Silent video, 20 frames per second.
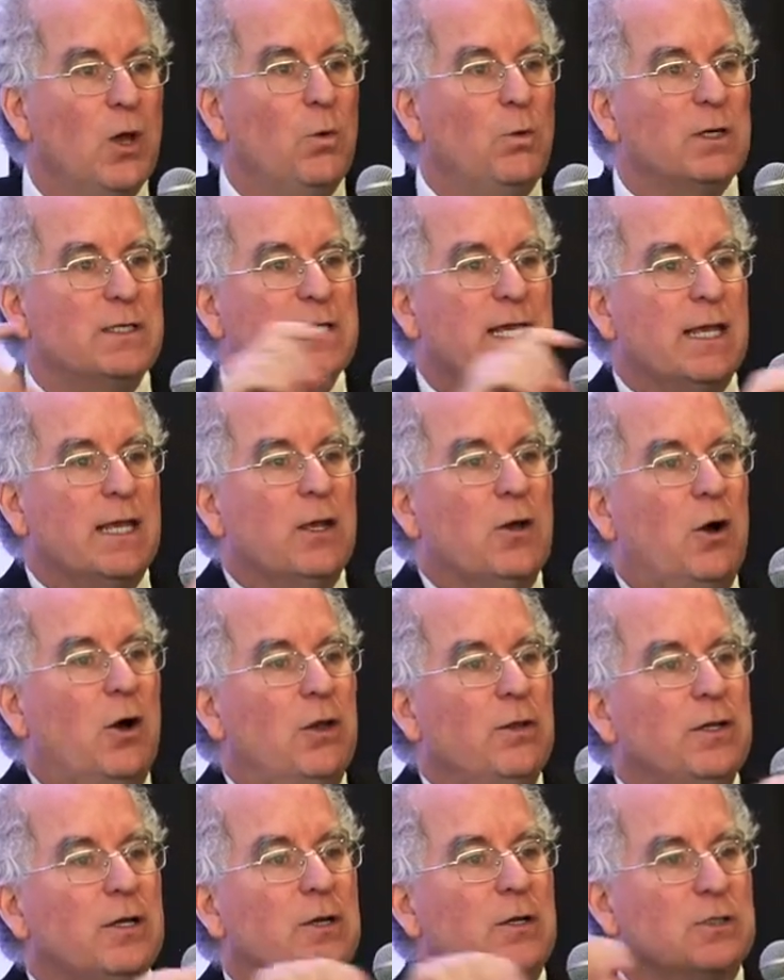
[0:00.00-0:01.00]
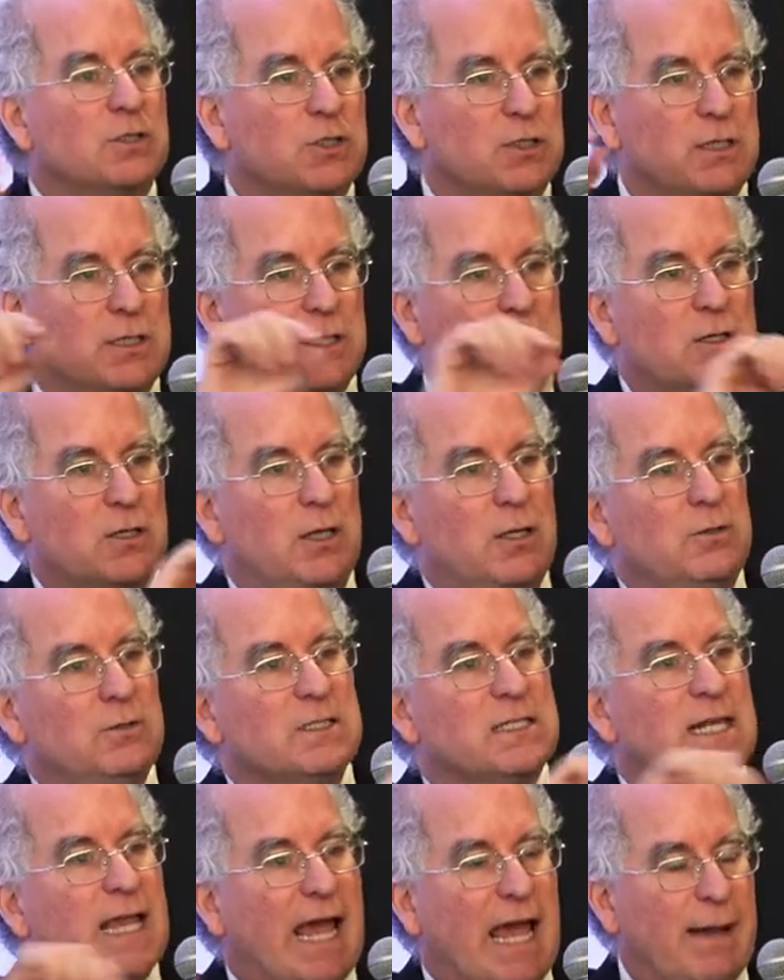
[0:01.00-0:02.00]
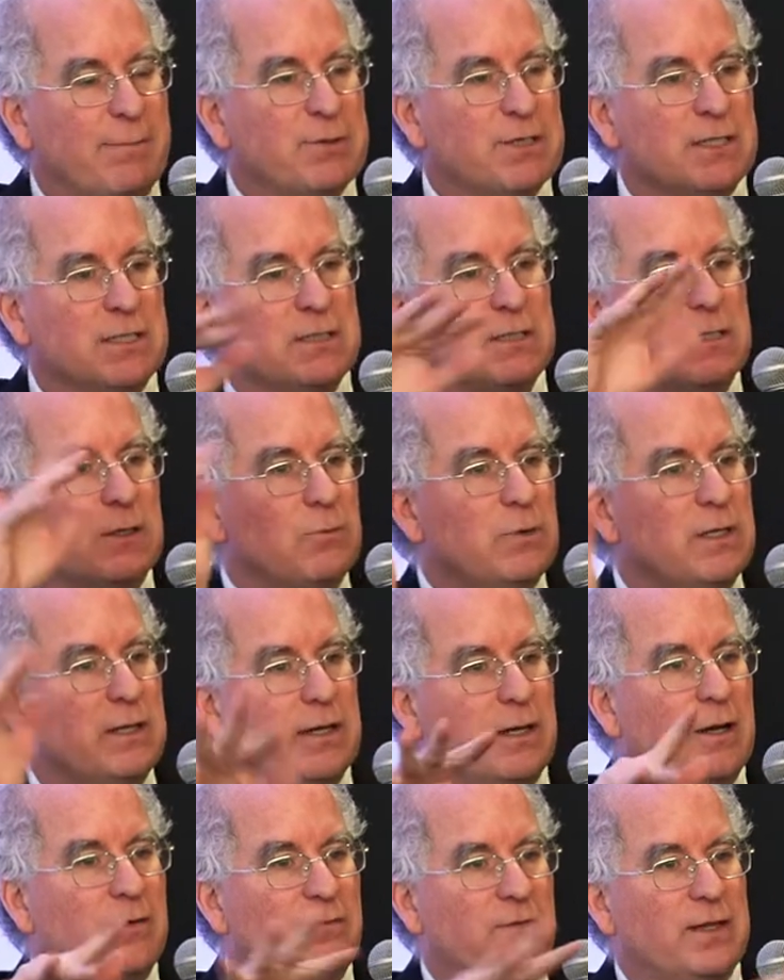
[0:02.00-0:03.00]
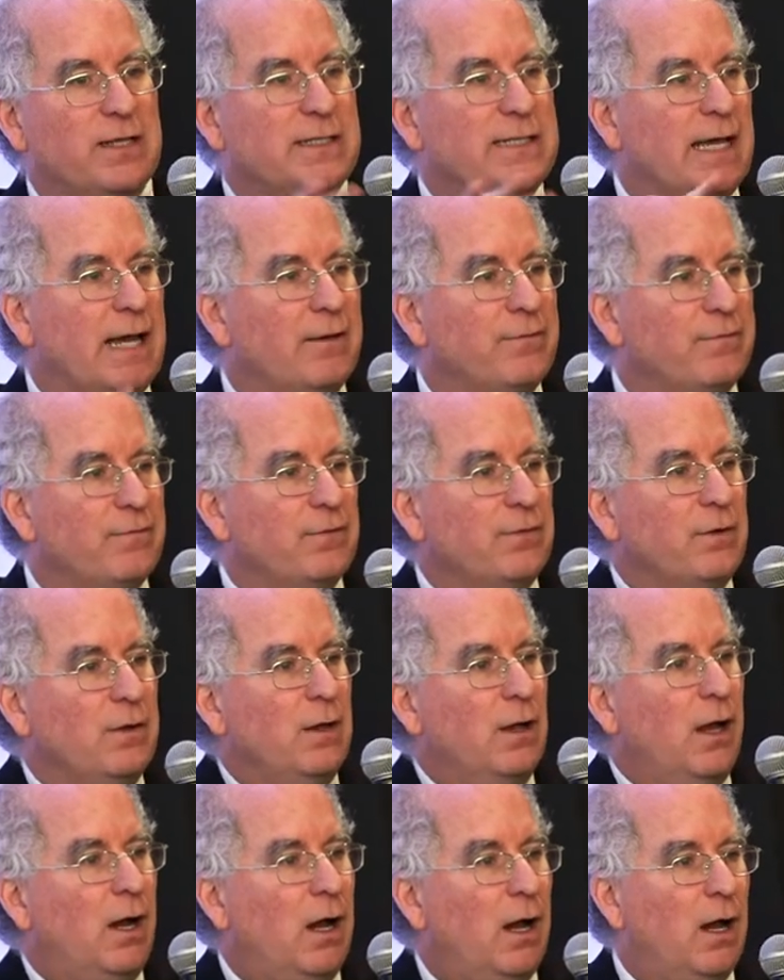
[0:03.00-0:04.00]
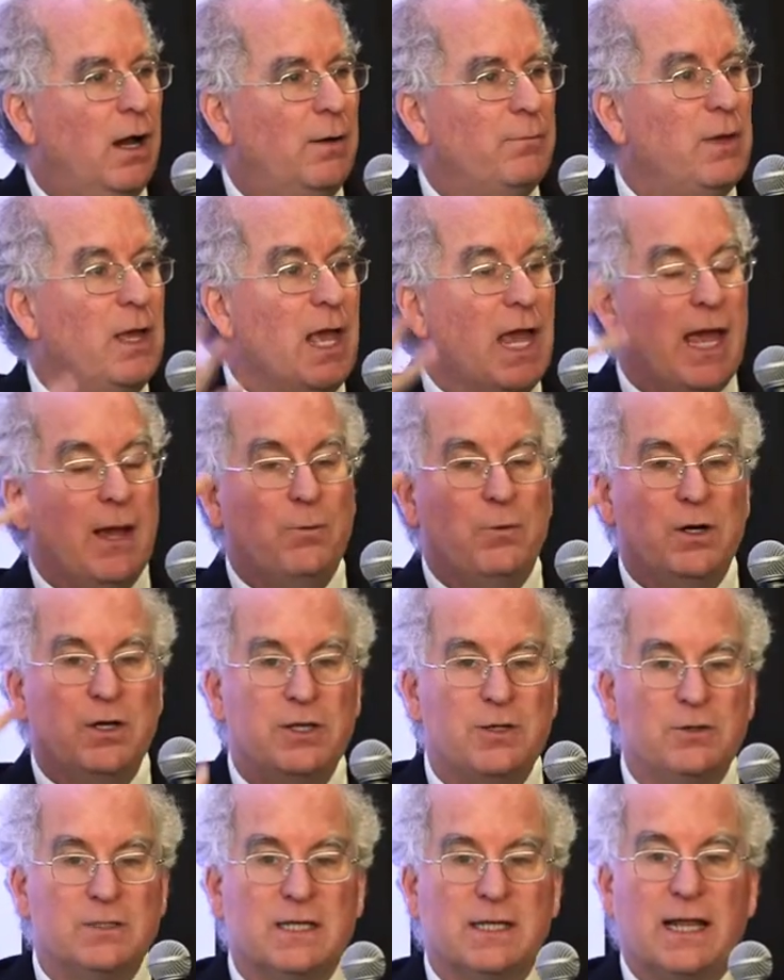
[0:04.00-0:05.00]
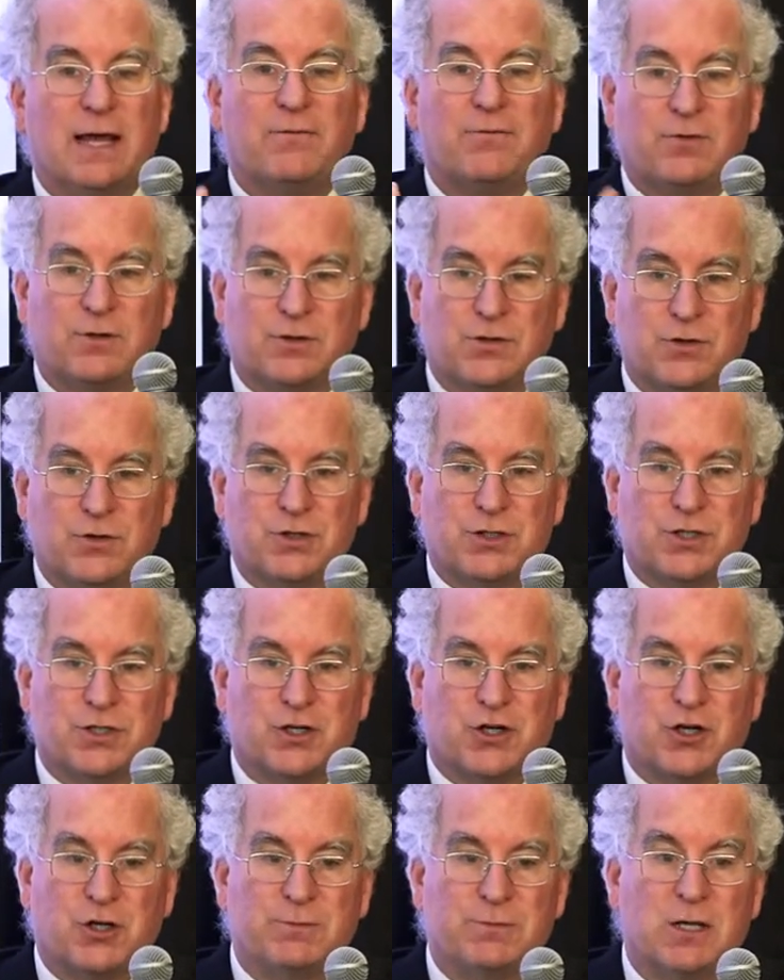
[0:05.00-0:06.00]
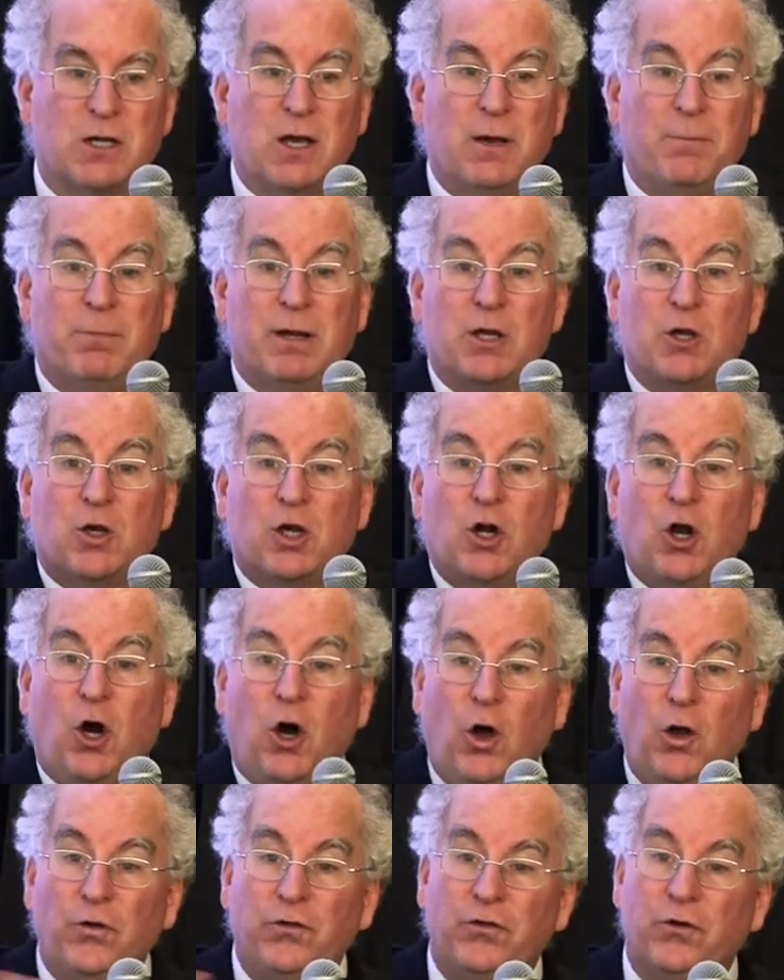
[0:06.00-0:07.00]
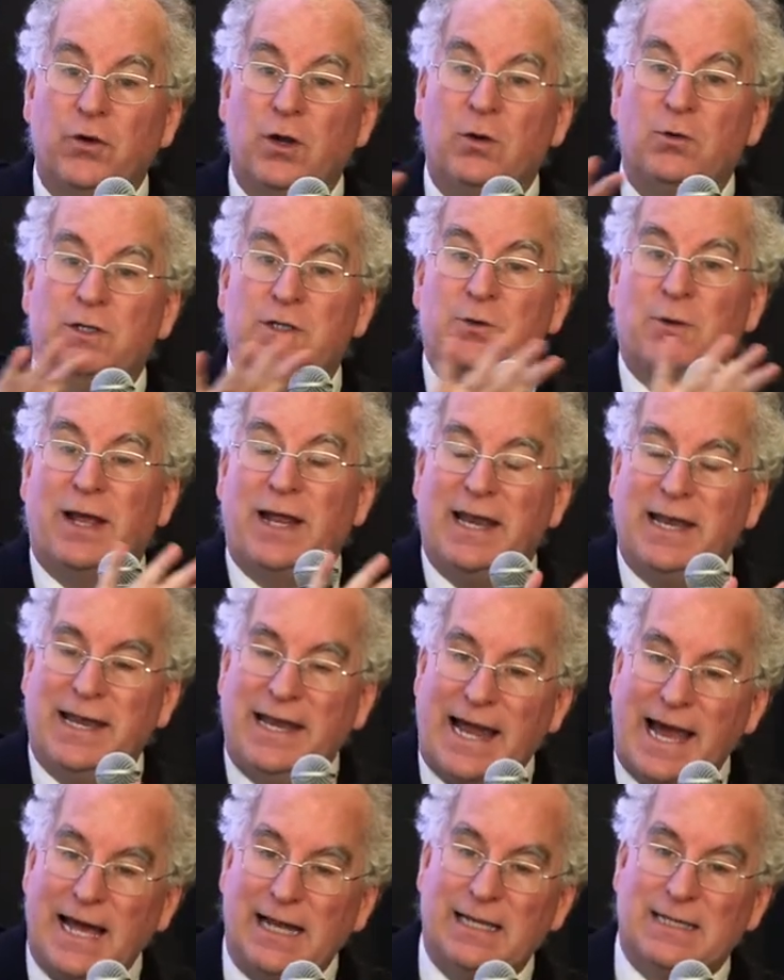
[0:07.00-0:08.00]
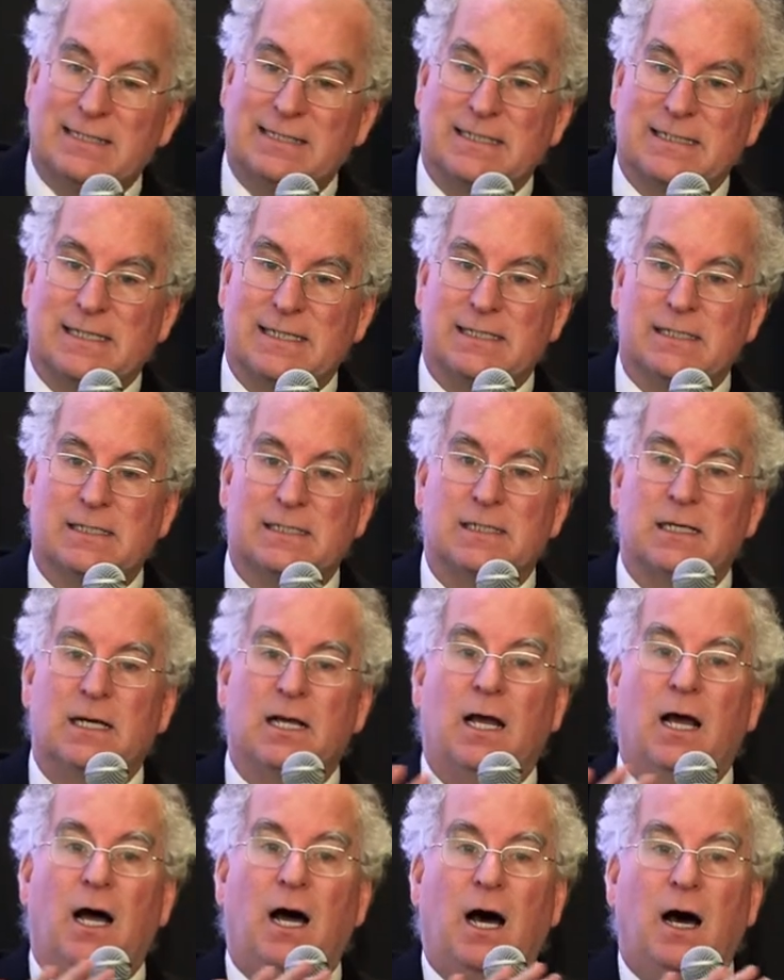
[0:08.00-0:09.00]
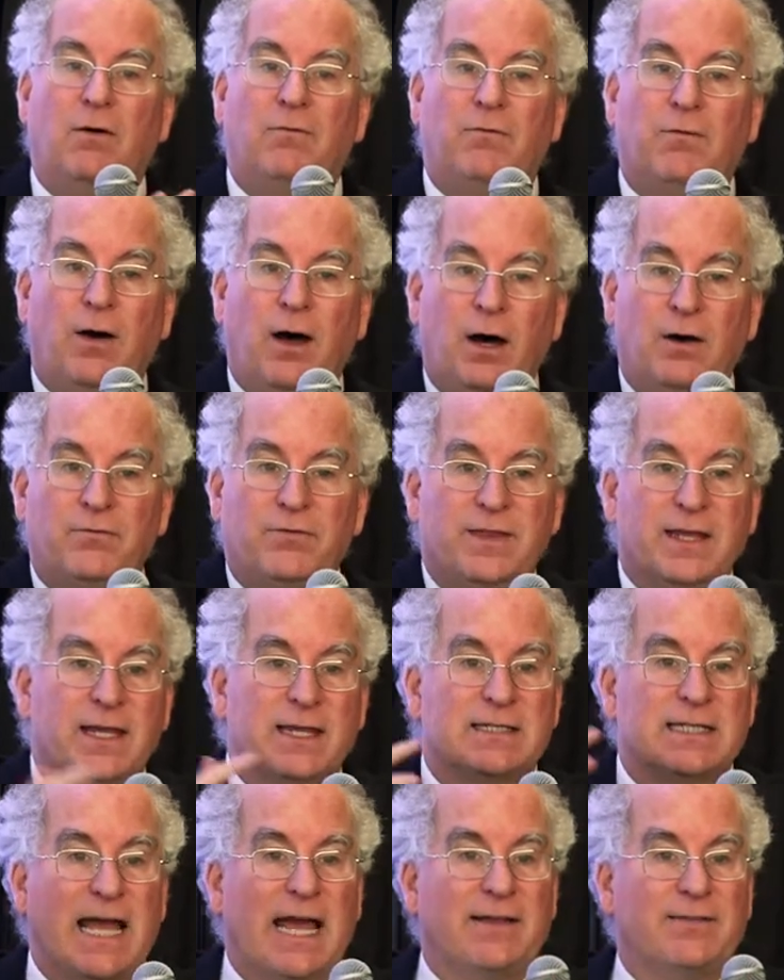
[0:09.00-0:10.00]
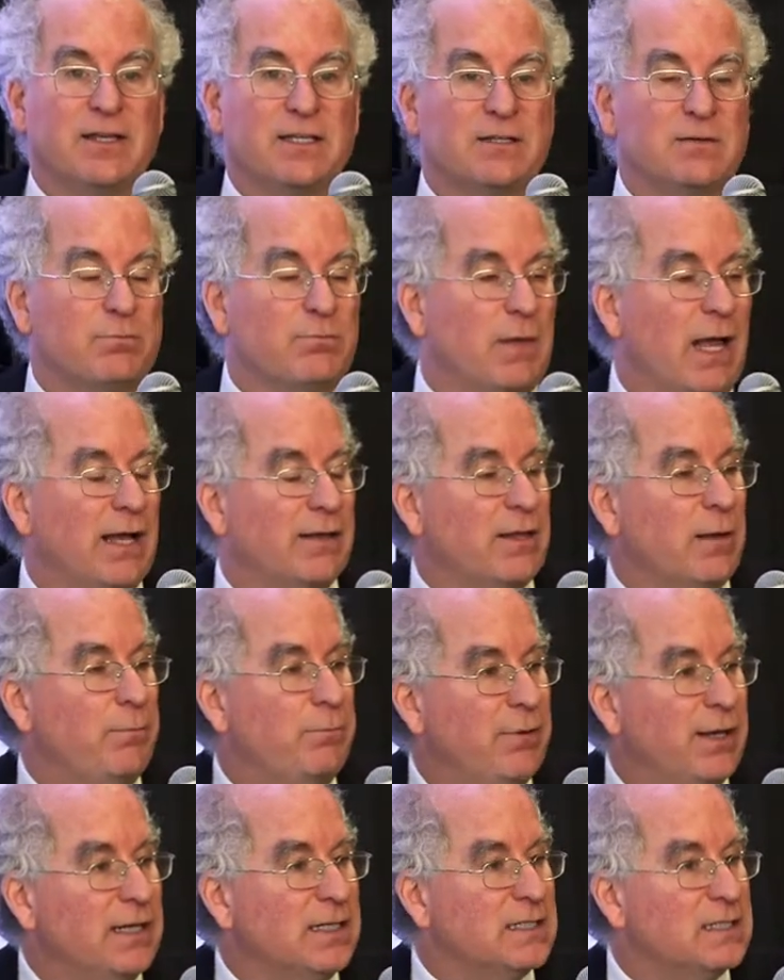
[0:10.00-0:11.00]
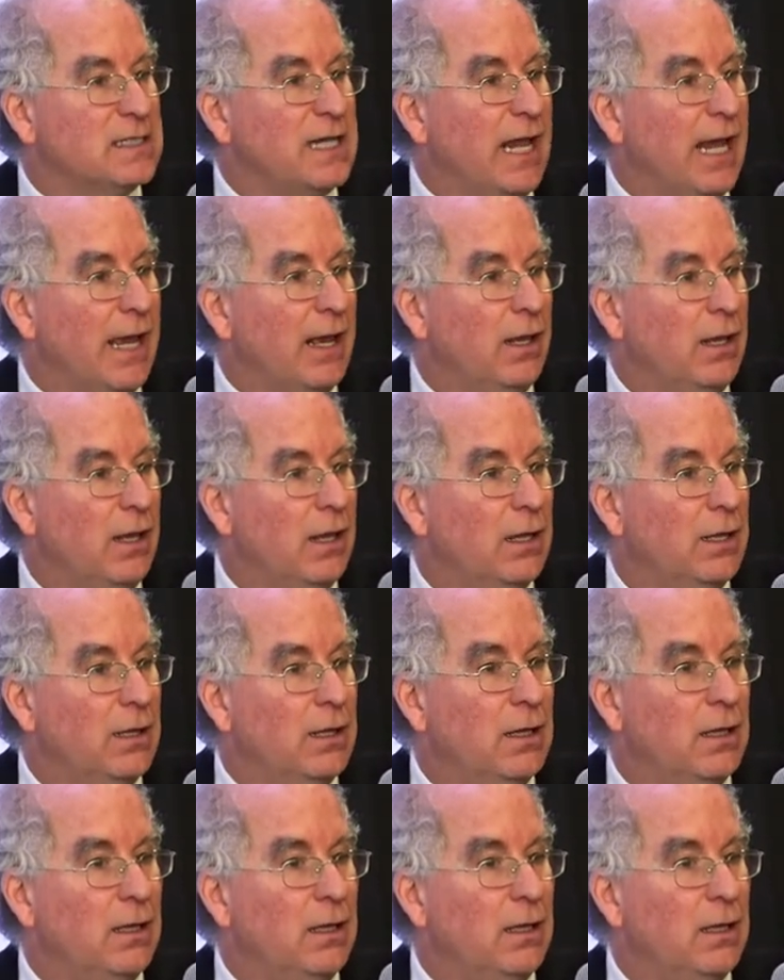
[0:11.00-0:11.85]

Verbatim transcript: We're taking all the closed captions that were there for the deaf, and we're using that for search terms. But you can also go and do analysis of things at the big scale.